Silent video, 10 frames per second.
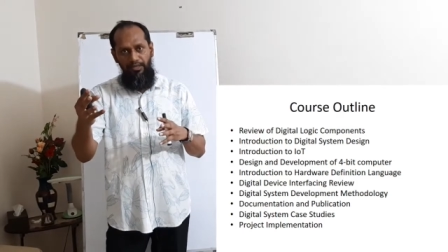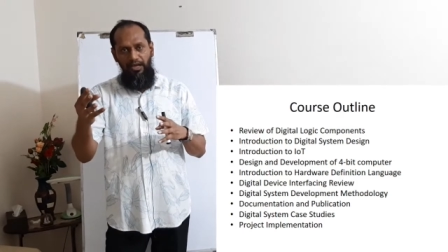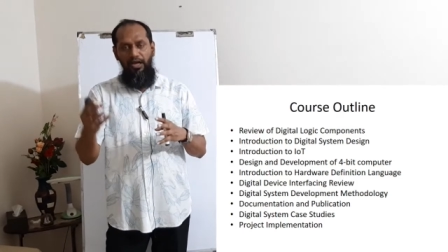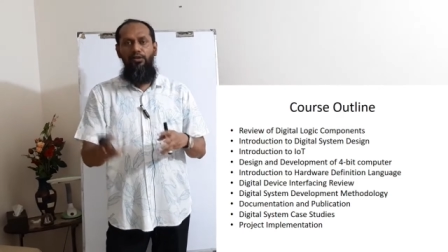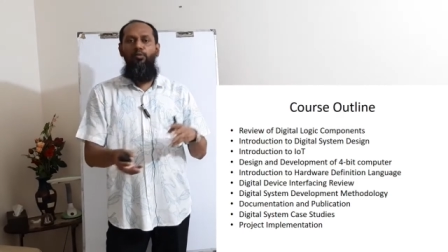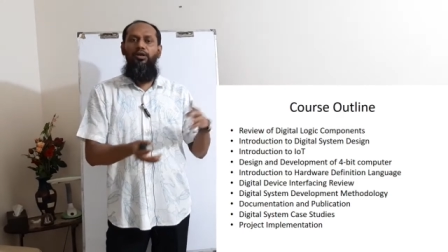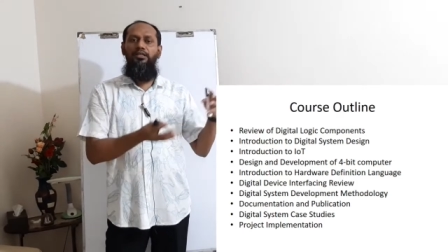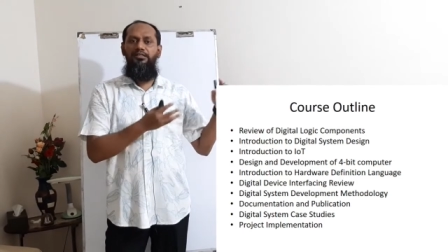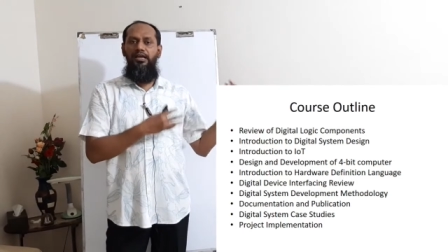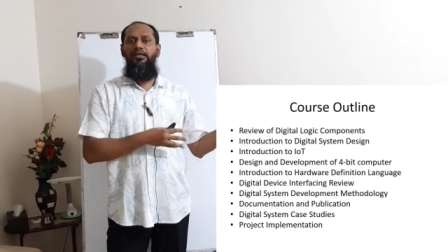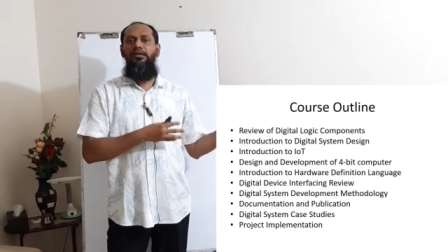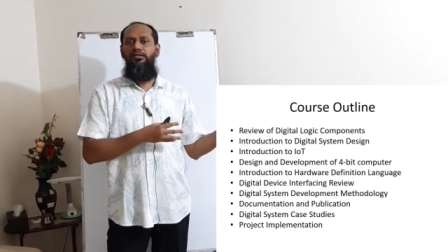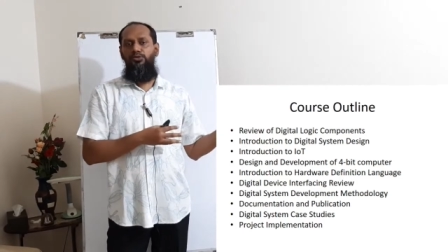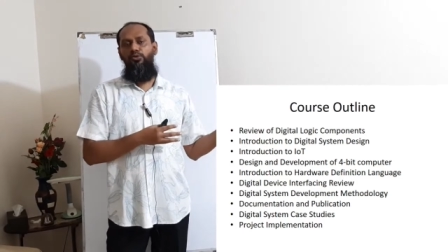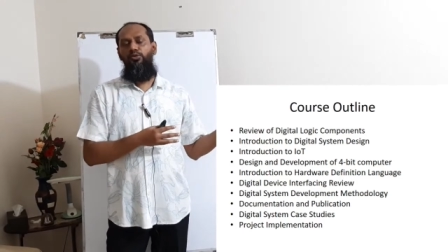and with the secondary
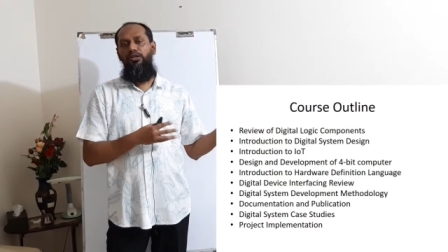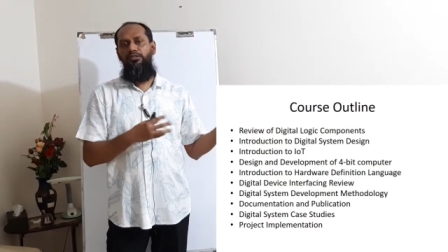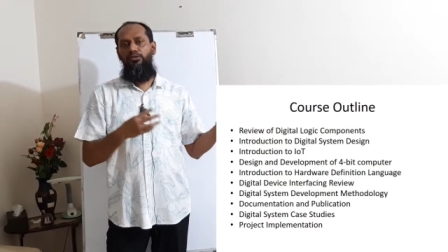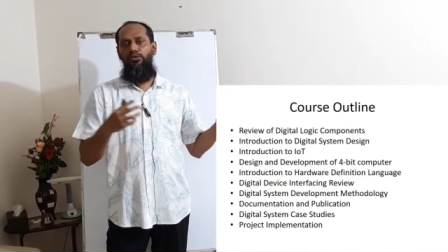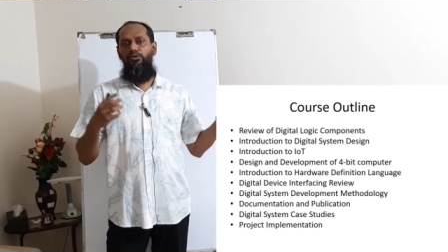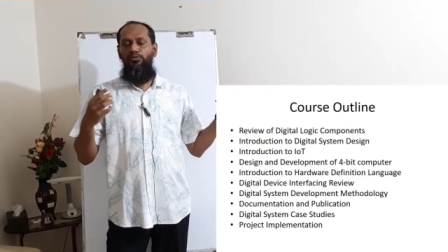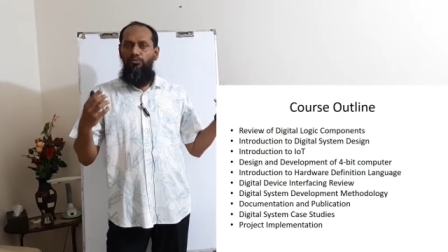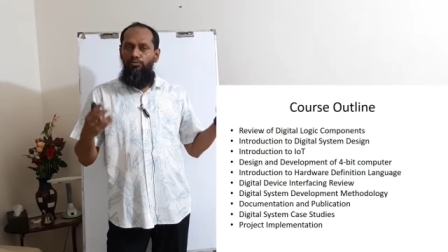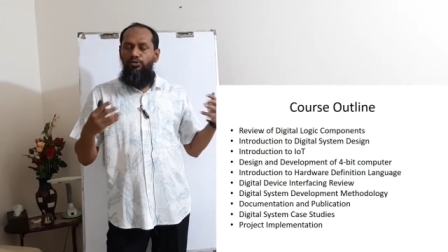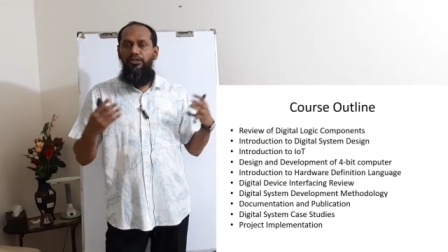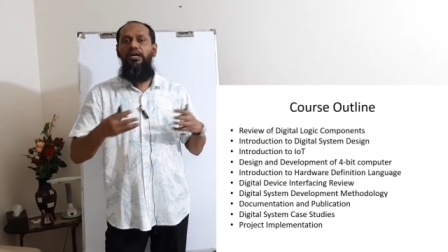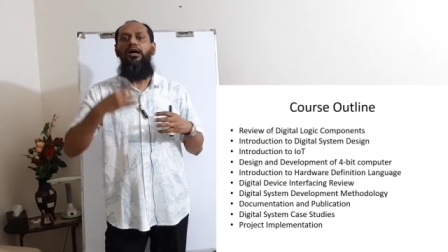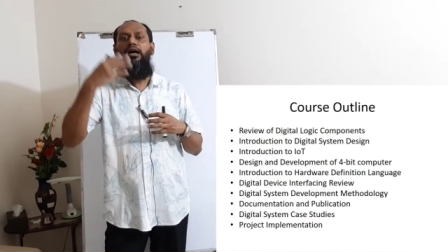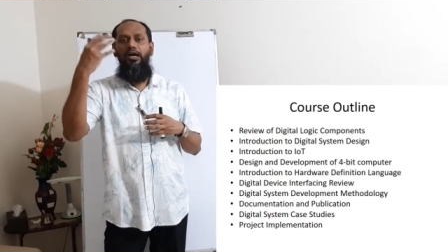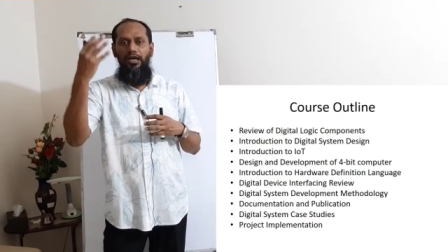storage. So
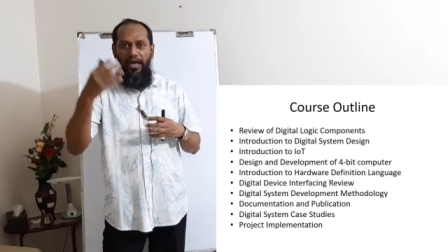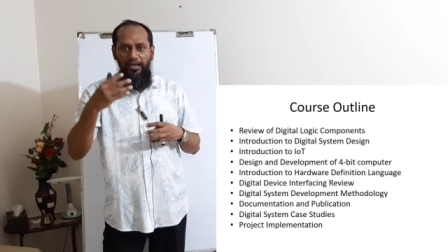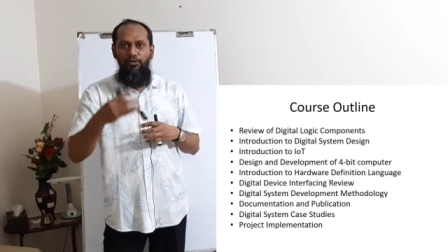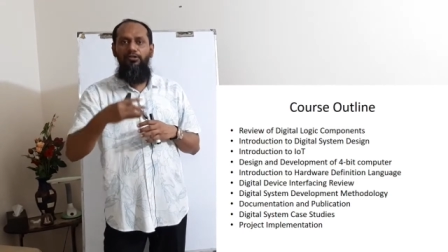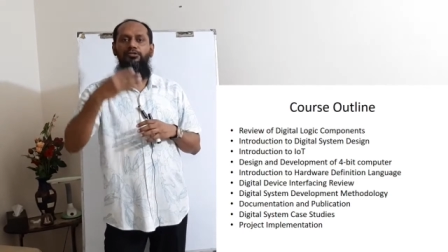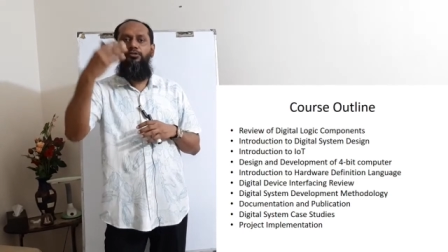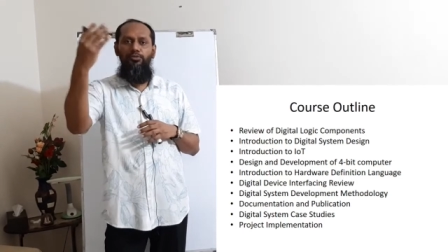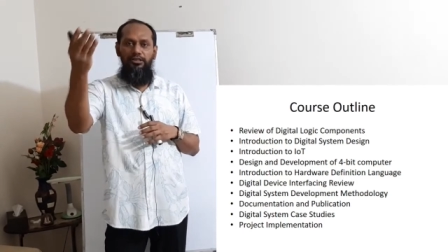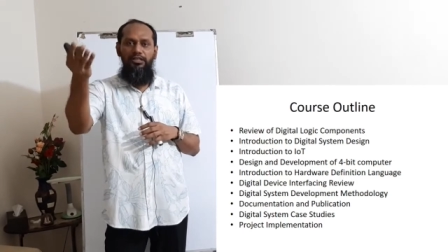and also with